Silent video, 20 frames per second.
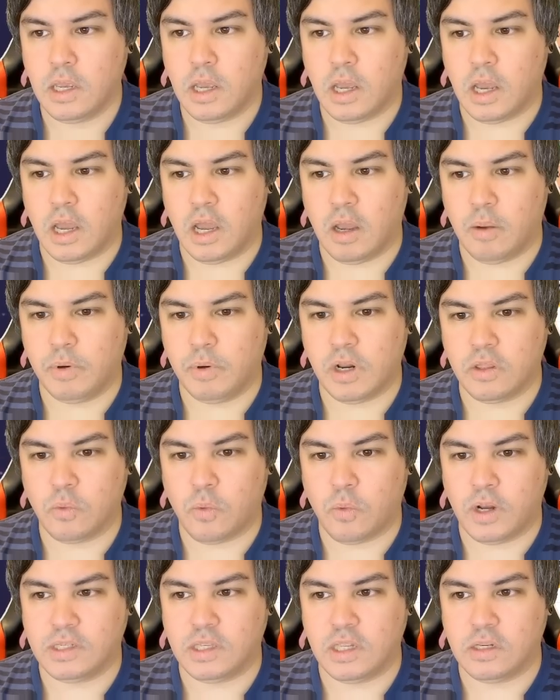Uh, but
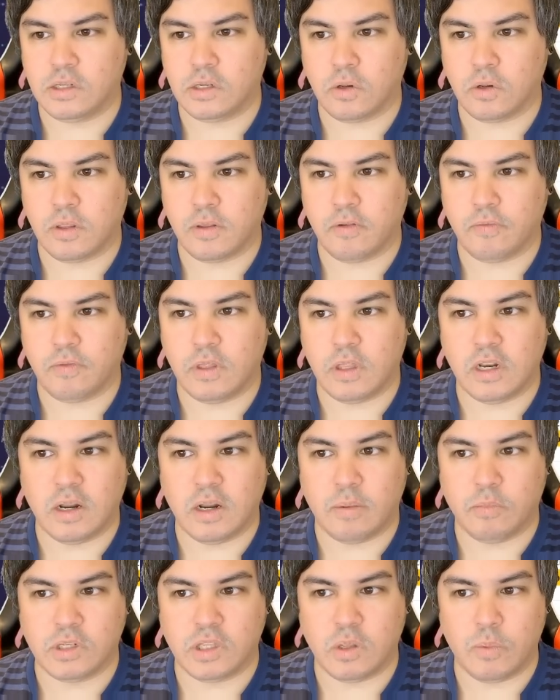otherwise, these are the the
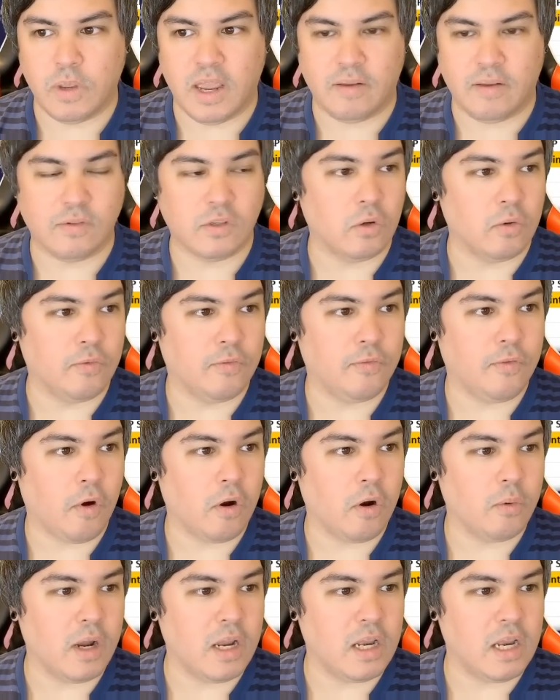numbers that we have so
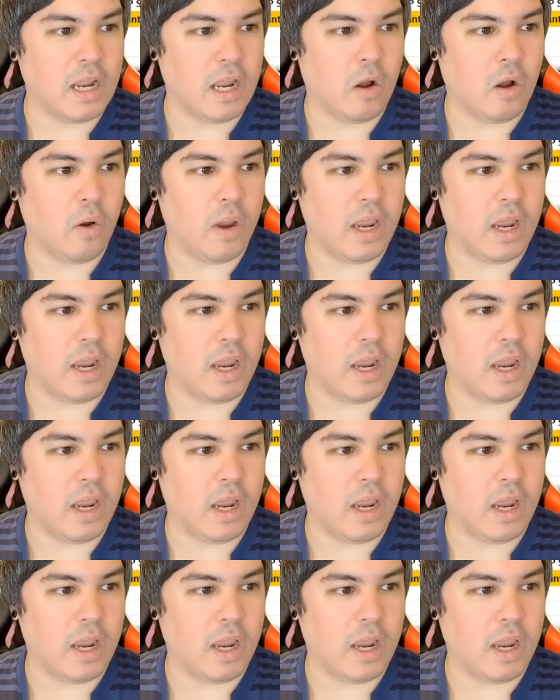far right now,